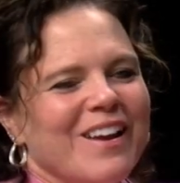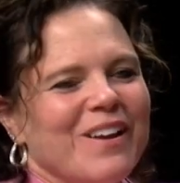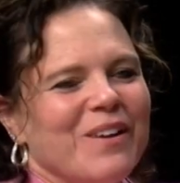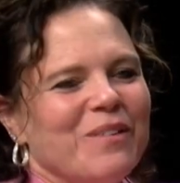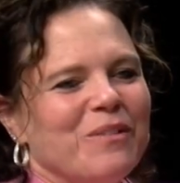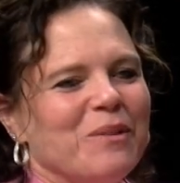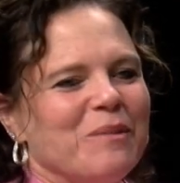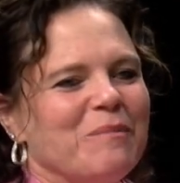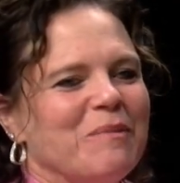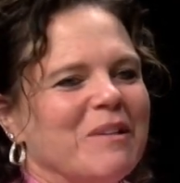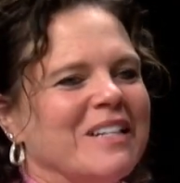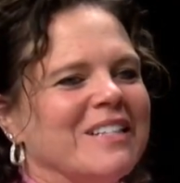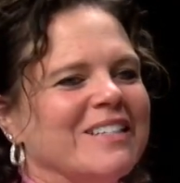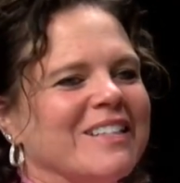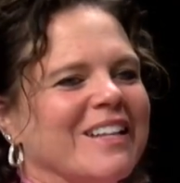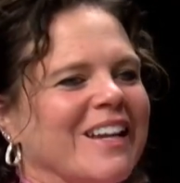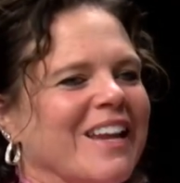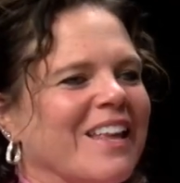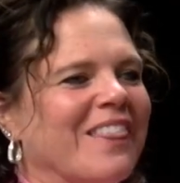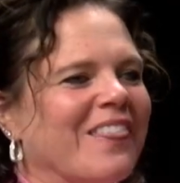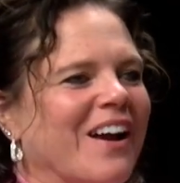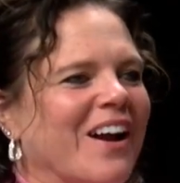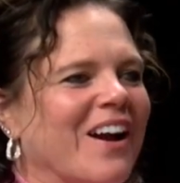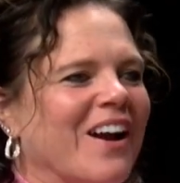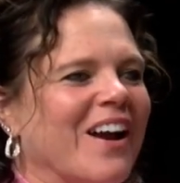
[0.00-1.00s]
We'd be sitting
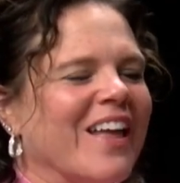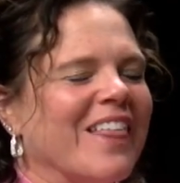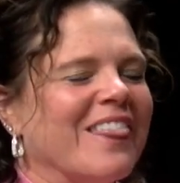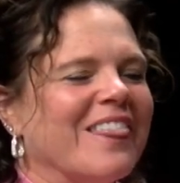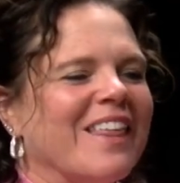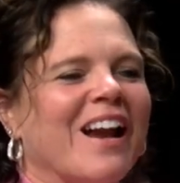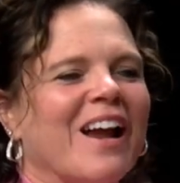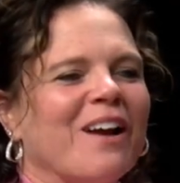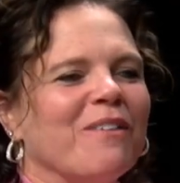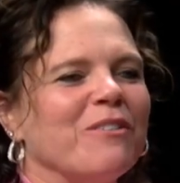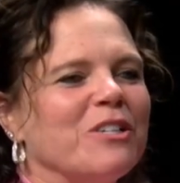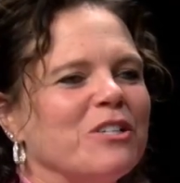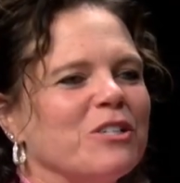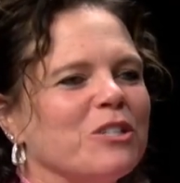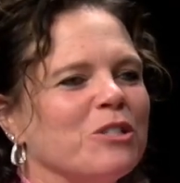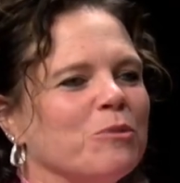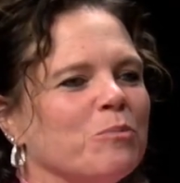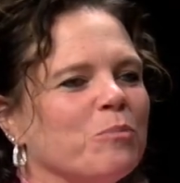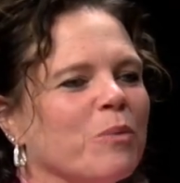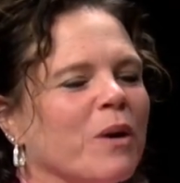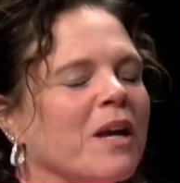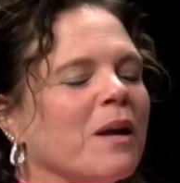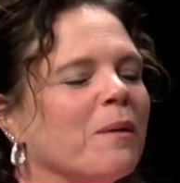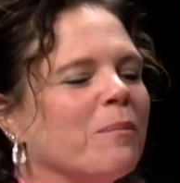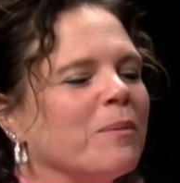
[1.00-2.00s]
there, and then I would just
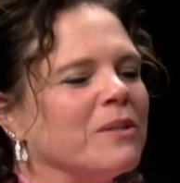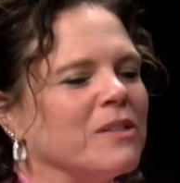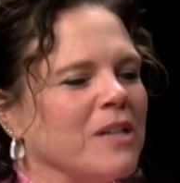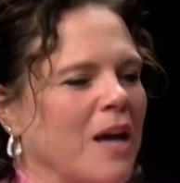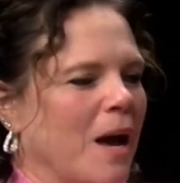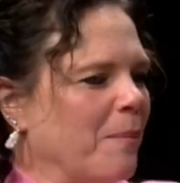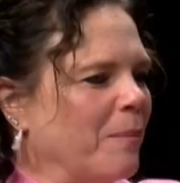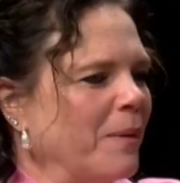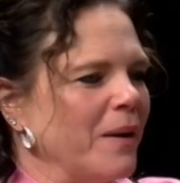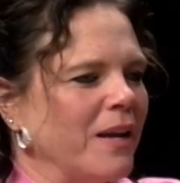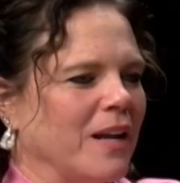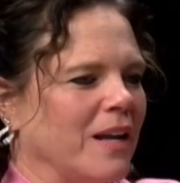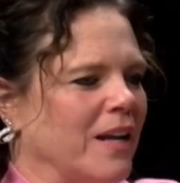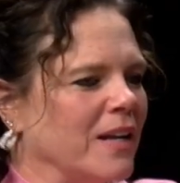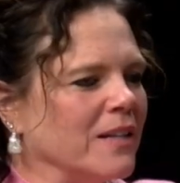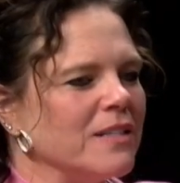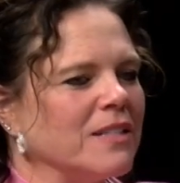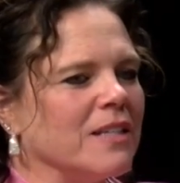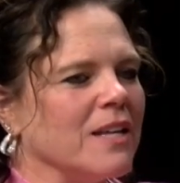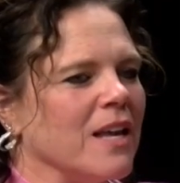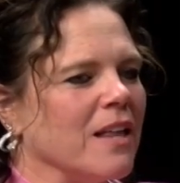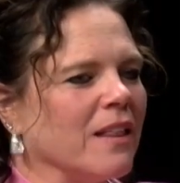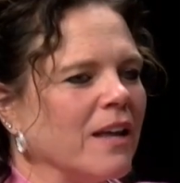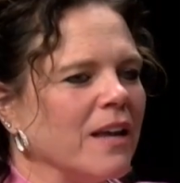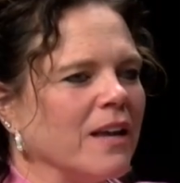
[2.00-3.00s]
bring up a topic, and I'd
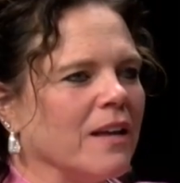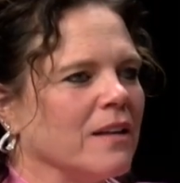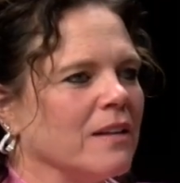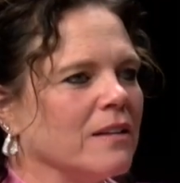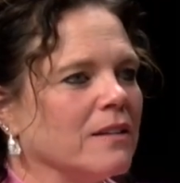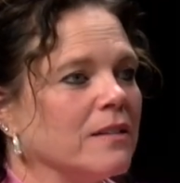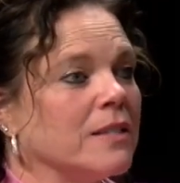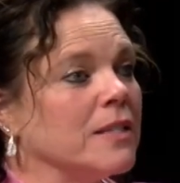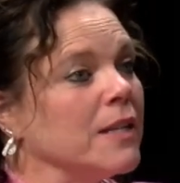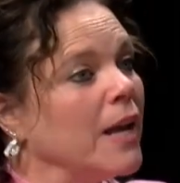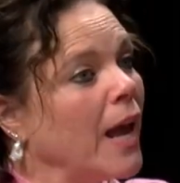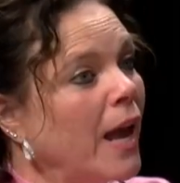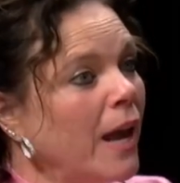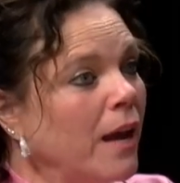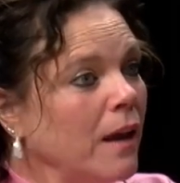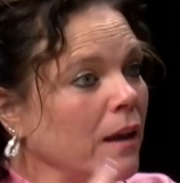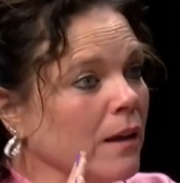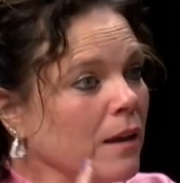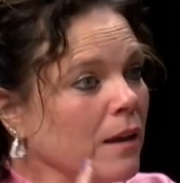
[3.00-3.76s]
say, like, today